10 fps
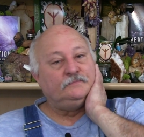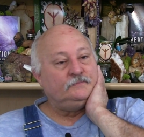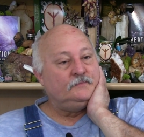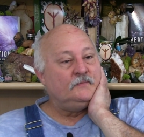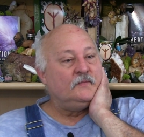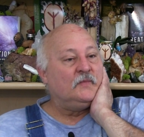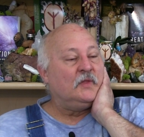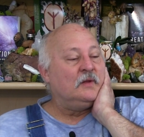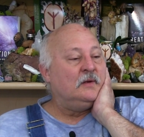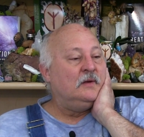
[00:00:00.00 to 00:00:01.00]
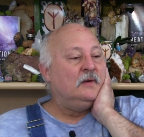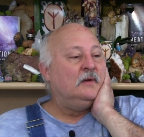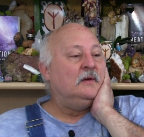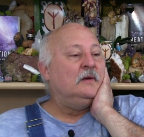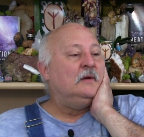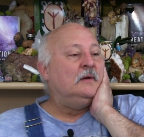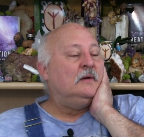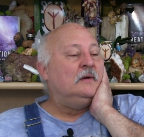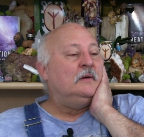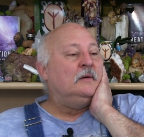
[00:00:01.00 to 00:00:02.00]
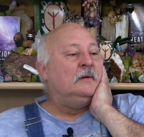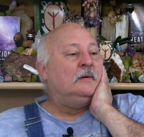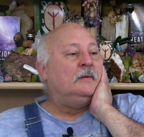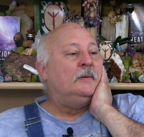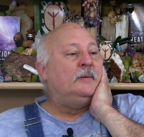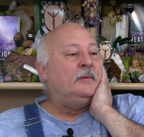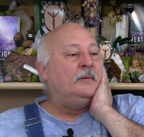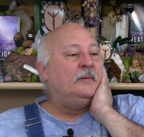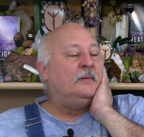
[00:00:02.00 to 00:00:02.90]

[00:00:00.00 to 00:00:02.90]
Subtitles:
Nobody speaks.